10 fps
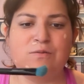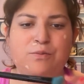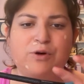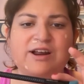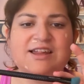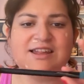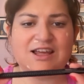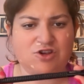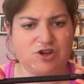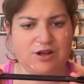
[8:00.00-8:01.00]

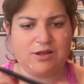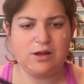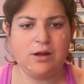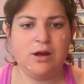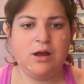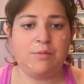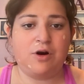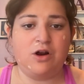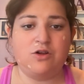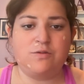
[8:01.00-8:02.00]
precision
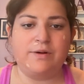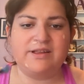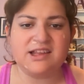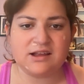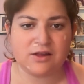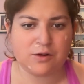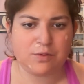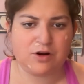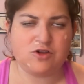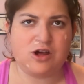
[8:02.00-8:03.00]
brush, but it's another
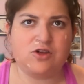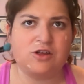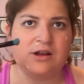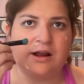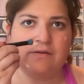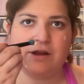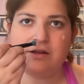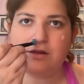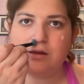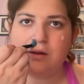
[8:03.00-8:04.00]
brush I just kind of
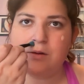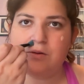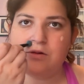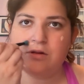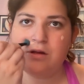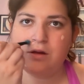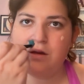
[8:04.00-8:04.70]
like to use